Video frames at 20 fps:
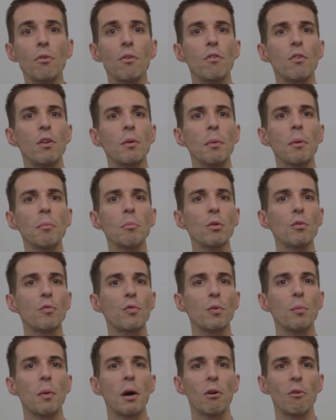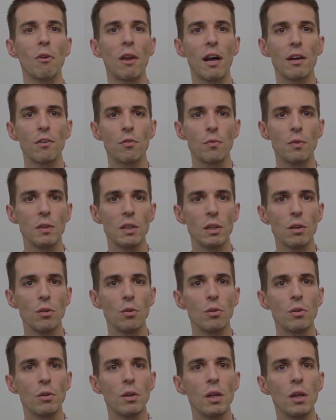remember from our last
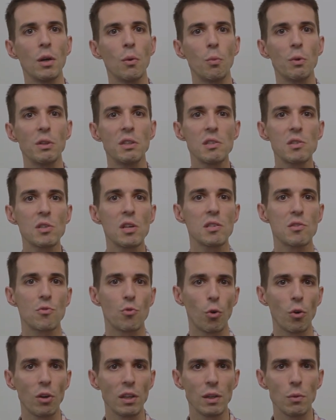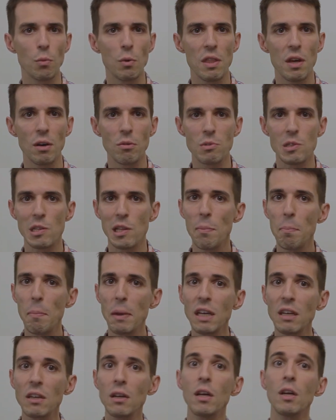video, we discussed rolling without
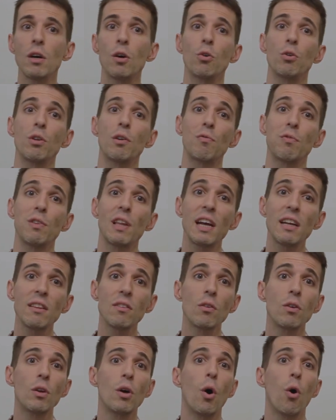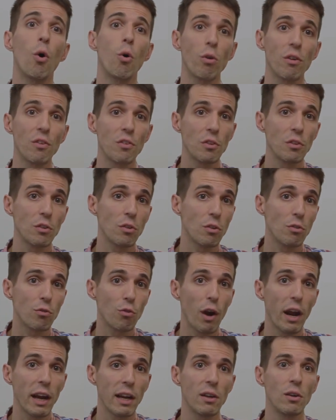slipping on a flat horizontal
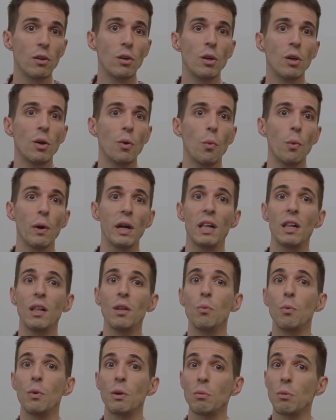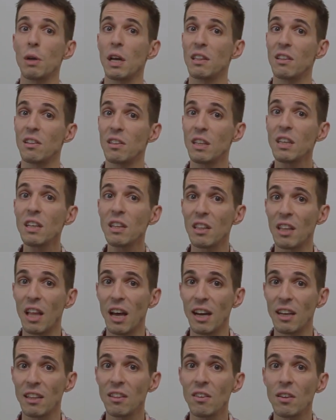track. Well, when we add an
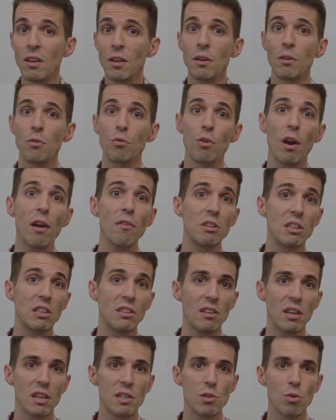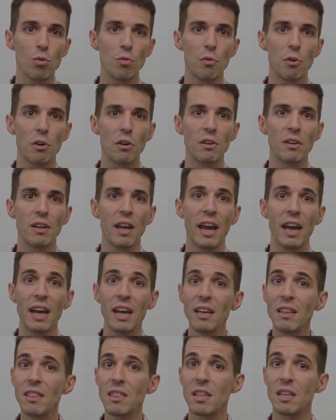incline, gravity takes over,
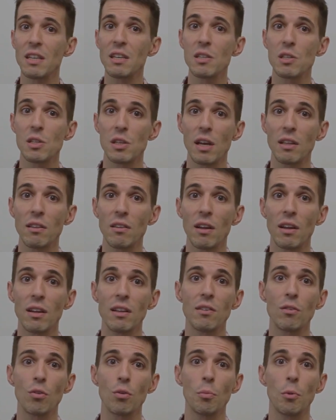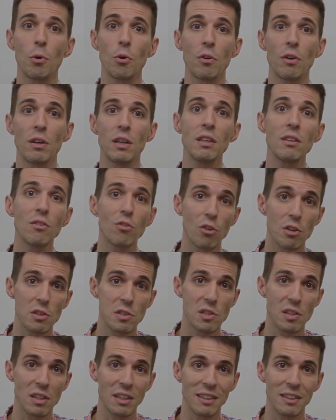and things get a little more
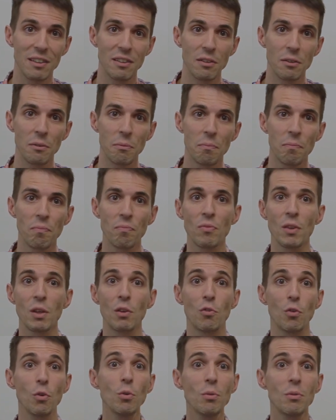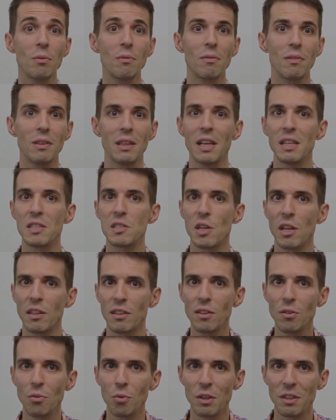interesting. So, let's get
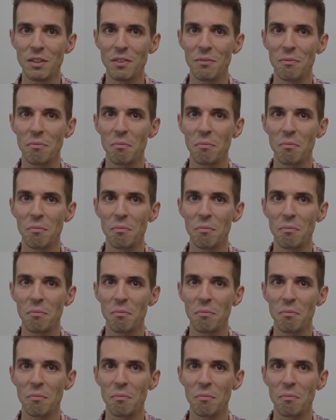into it.